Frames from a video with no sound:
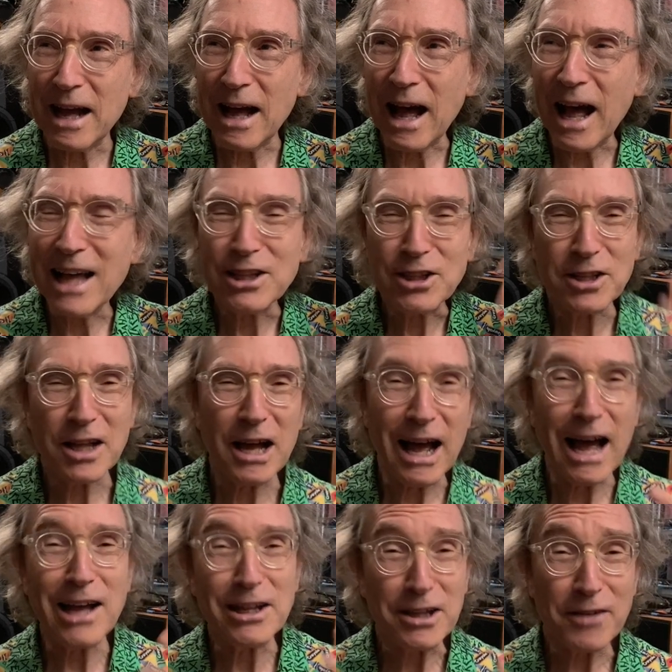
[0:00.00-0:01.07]
I
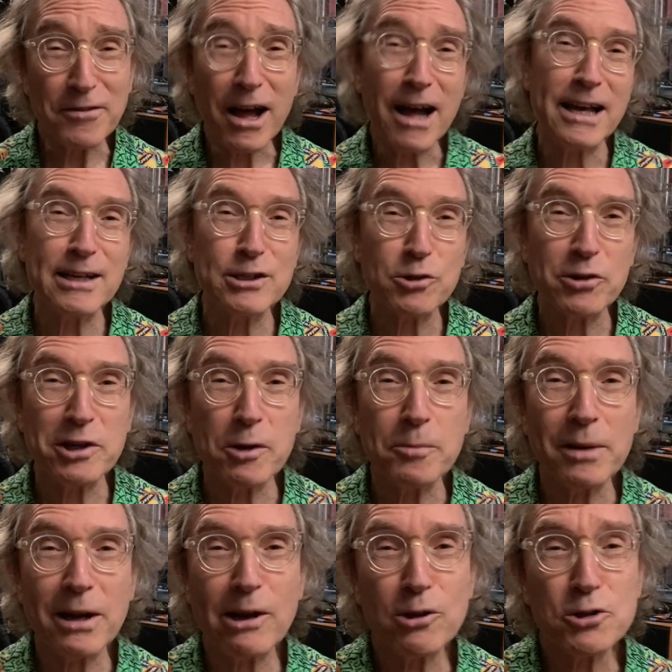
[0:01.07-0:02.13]
love high-end audio,
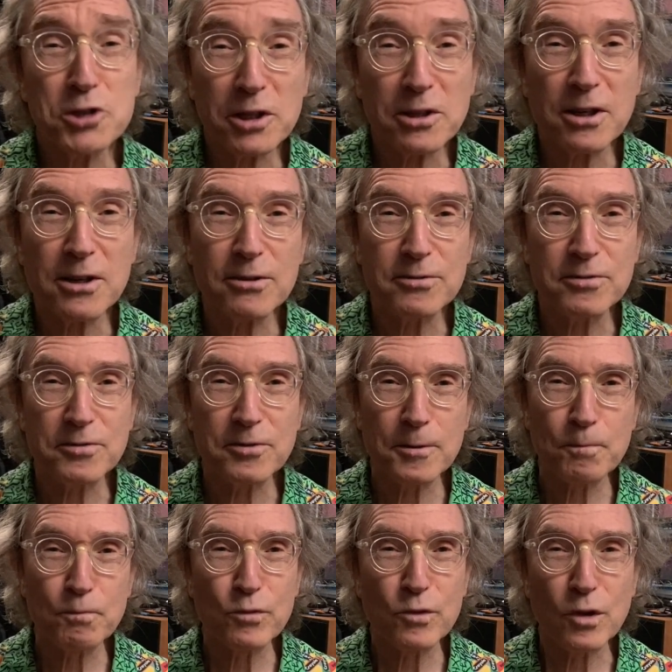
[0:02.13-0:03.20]
but I also love
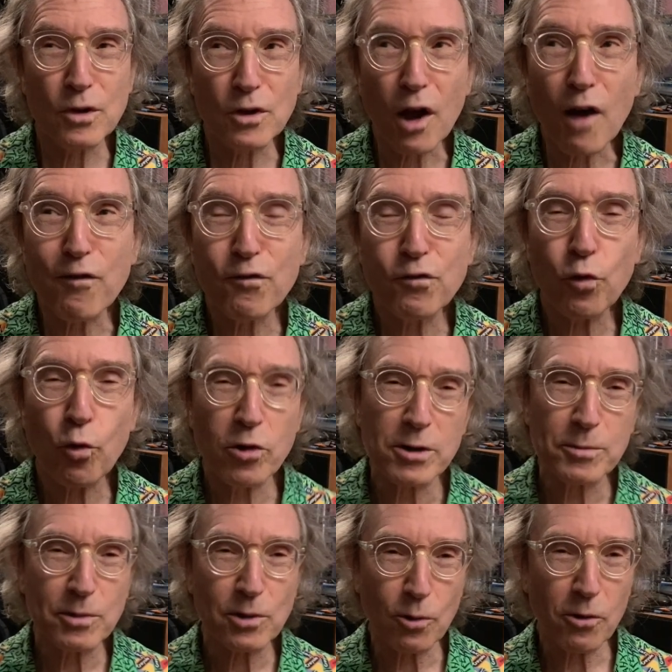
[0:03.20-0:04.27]

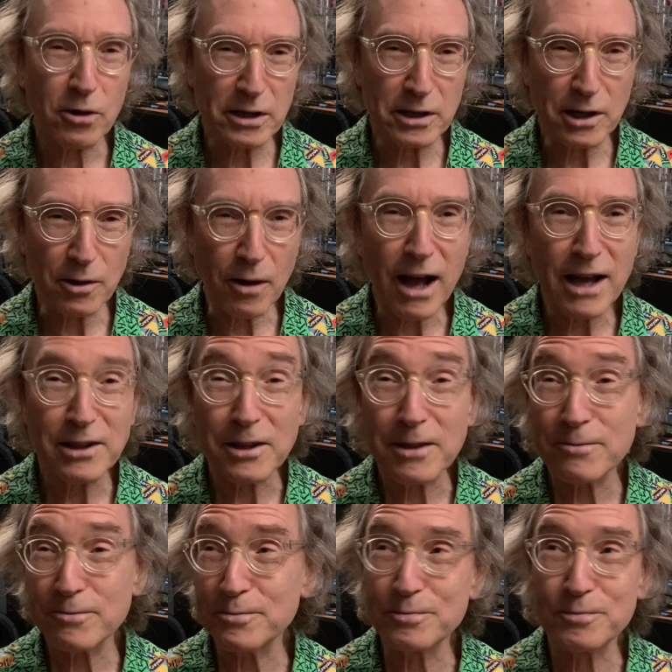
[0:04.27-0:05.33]
affordable audio. I
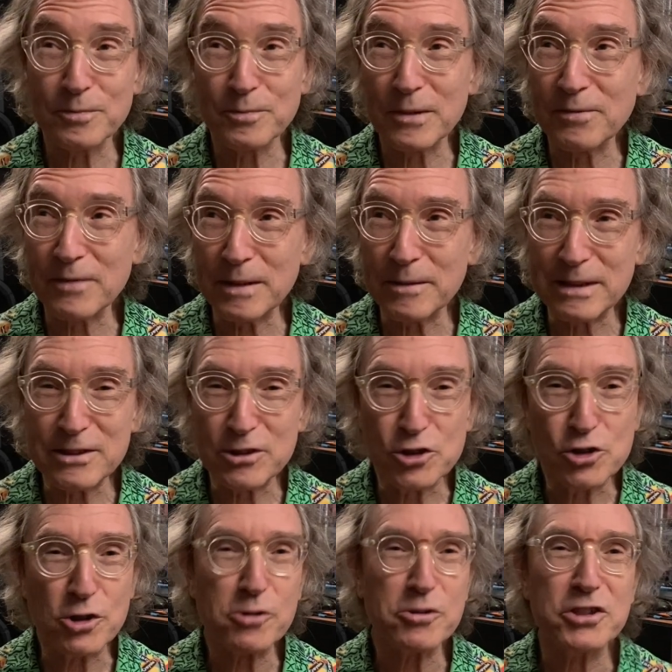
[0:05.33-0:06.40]
love
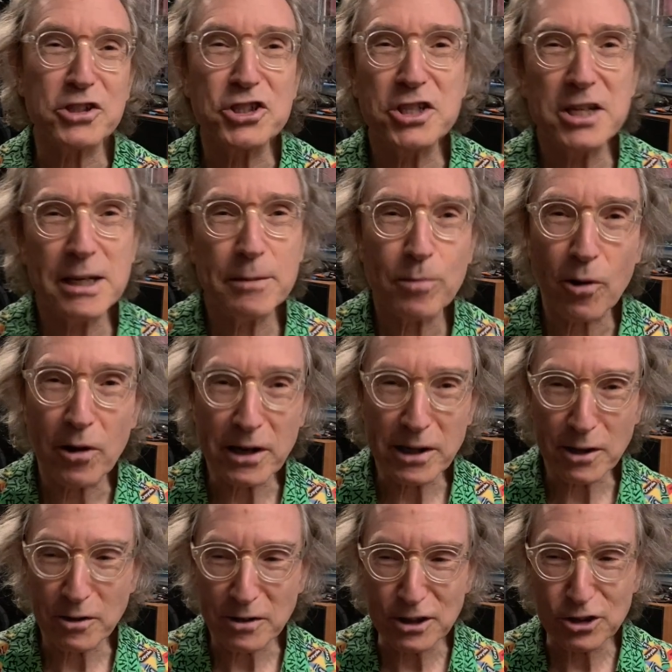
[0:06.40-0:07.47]
dirt cheap
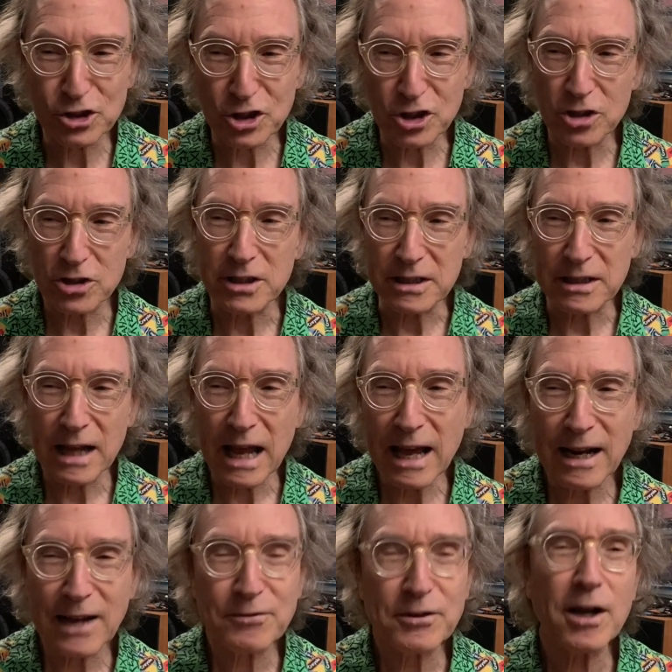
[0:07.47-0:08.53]
audio that's good,
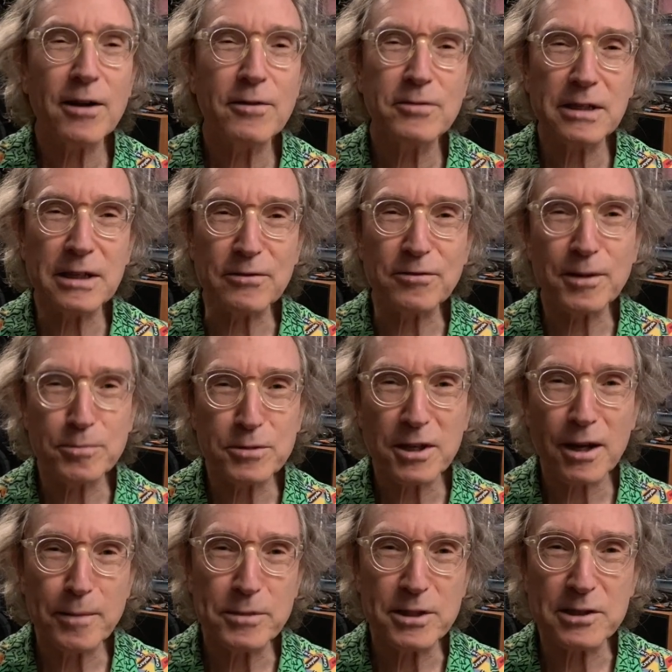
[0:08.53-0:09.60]
and I've covered it from
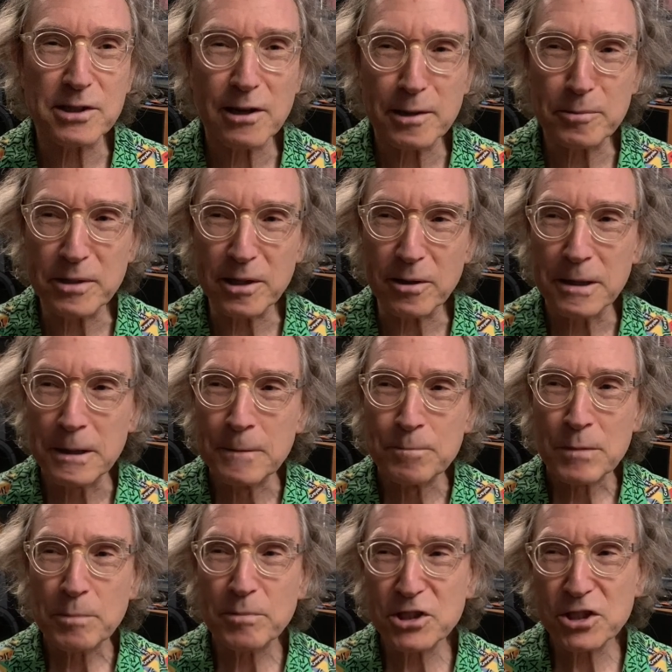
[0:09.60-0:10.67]
time to time here.
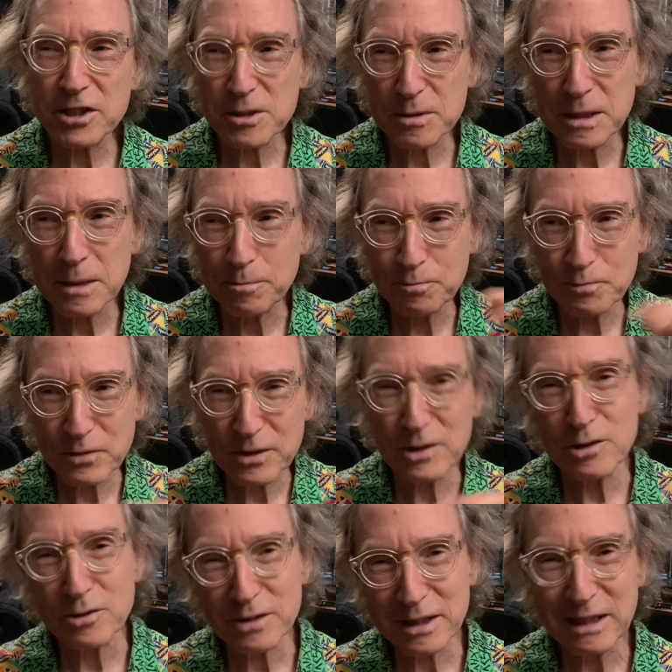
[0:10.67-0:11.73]
But just
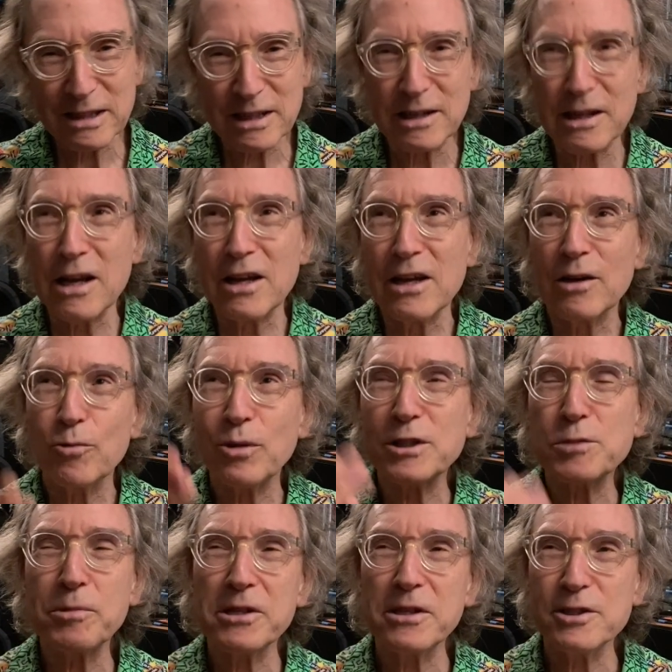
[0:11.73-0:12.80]
let's
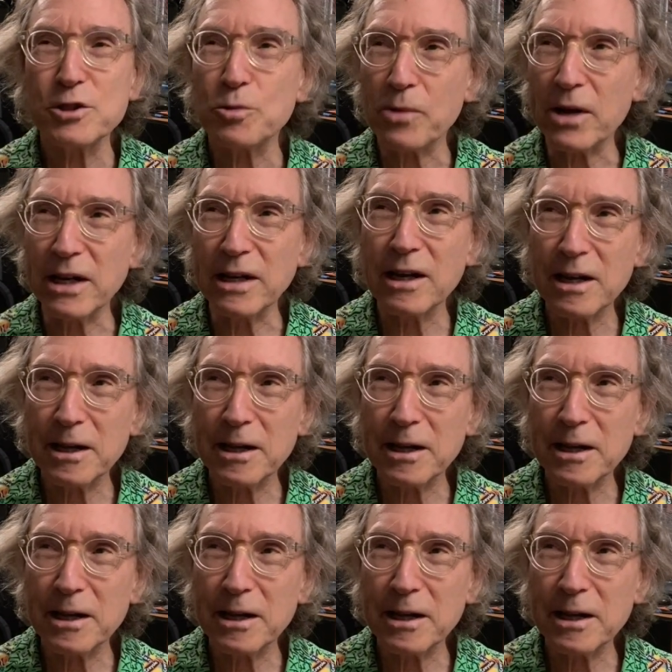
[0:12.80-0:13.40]
put it this way.